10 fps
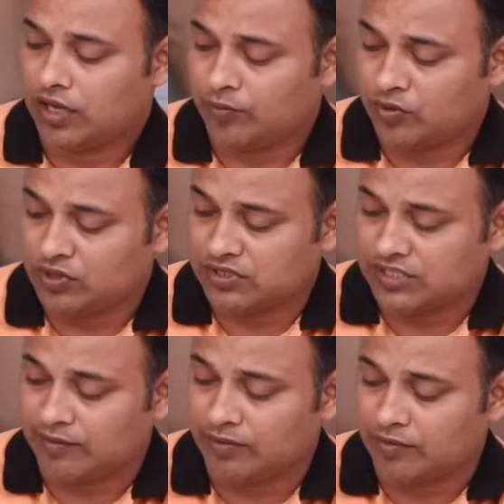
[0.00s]
I'll put the
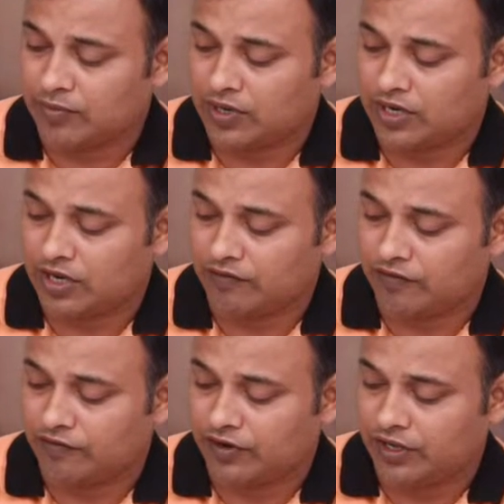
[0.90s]
same number here,
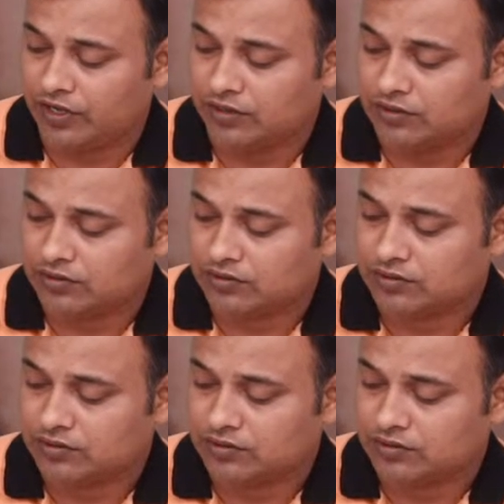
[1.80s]
15,